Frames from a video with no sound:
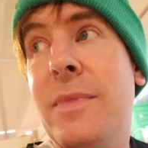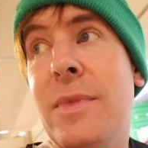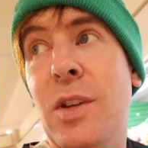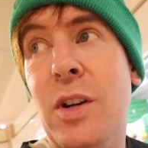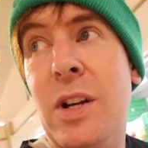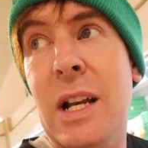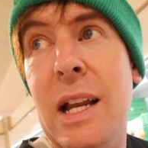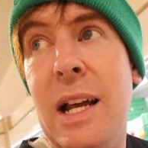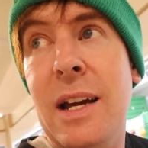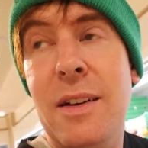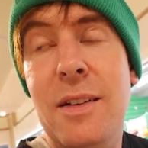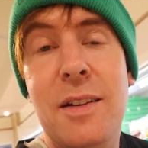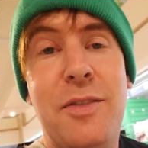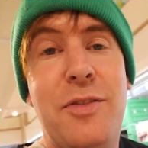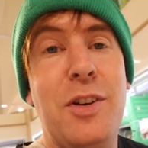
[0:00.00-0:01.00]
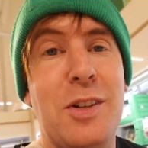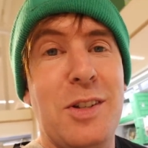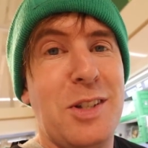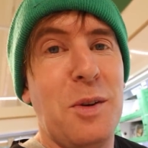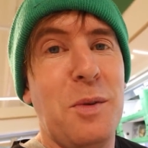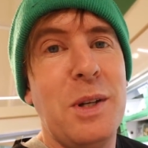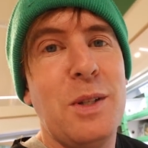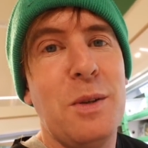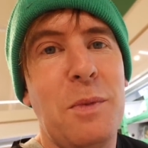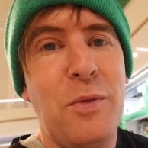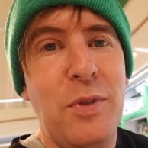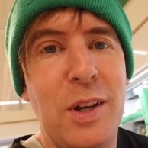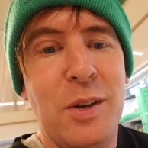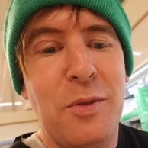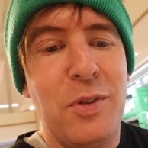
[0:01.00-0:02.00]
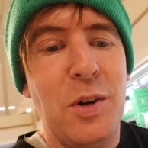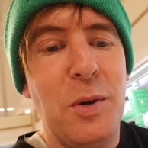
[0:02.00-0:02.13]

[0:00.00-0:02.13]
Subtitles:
Not gonna lie. It feels so weird to have my feet put